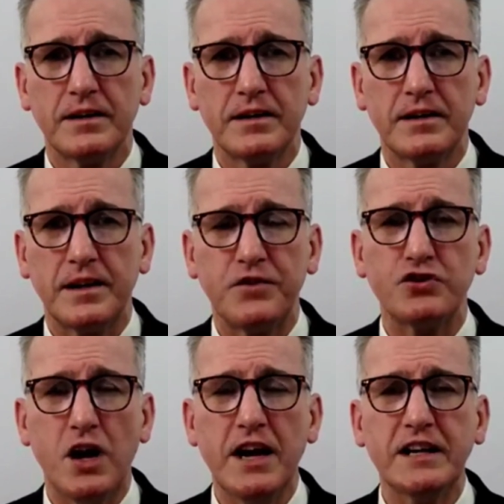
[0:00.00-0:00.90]
If you
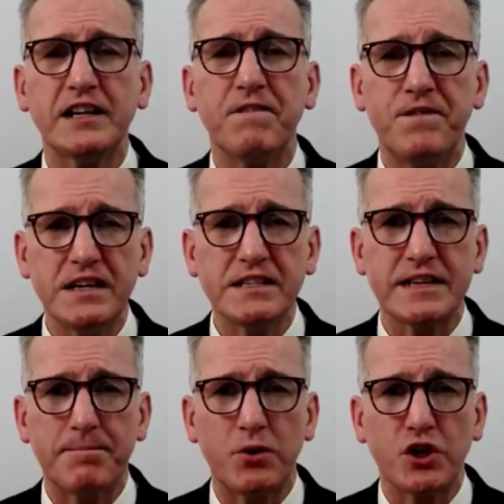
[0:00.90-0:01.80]
try to convince
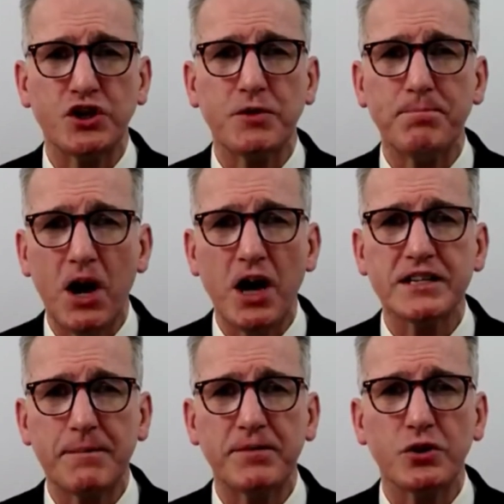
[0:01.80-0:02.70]
somebody to buy
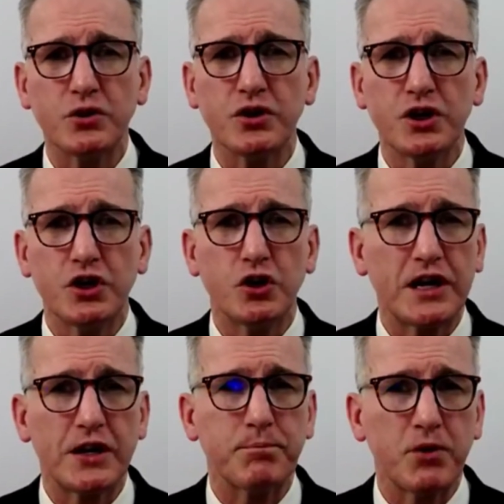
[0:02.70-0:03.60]
something or
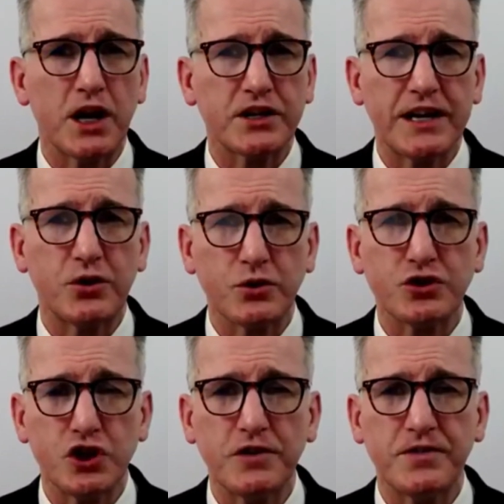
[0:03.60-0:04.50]
get a product and or
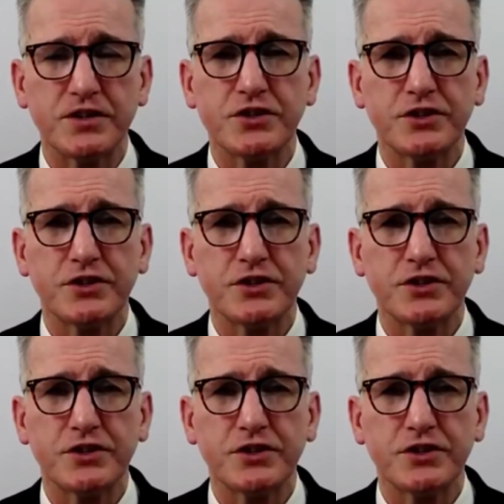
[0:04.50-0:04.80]
service,